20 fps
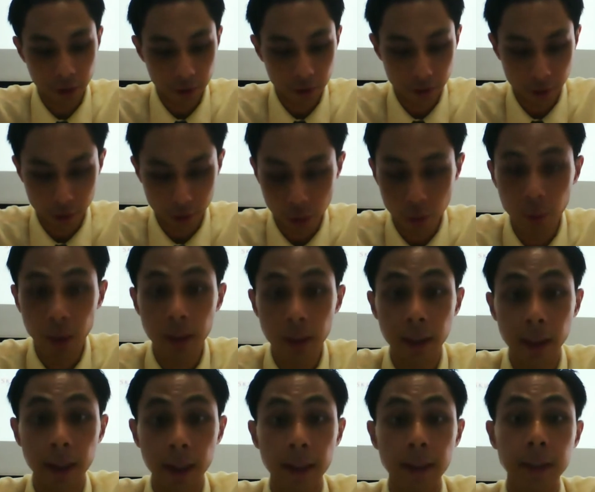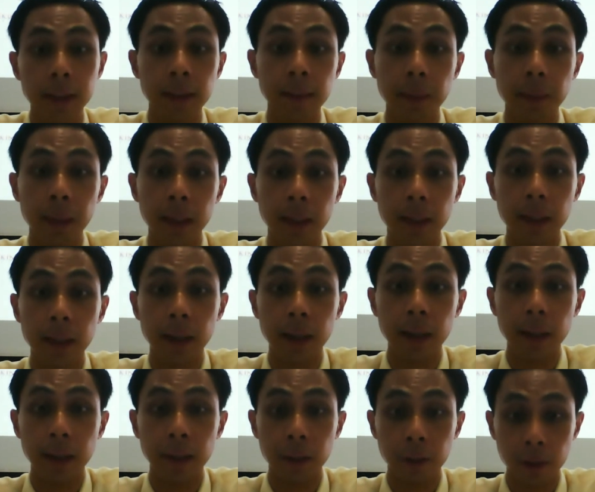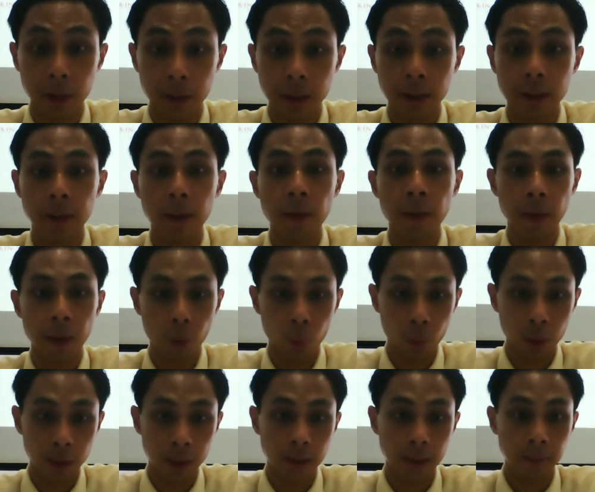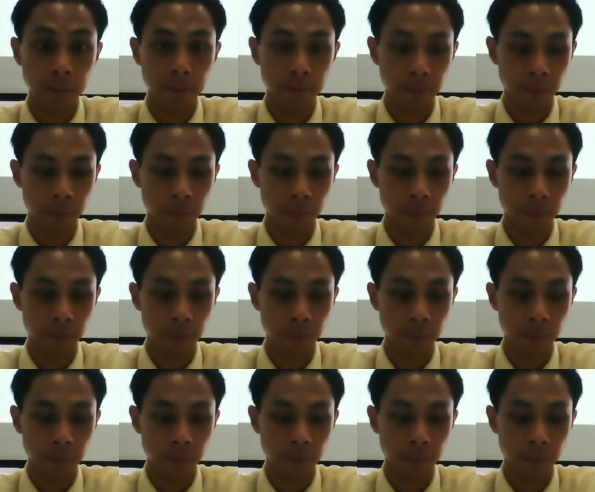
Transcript: If you choose the wrong one, you can actually make the illness worse,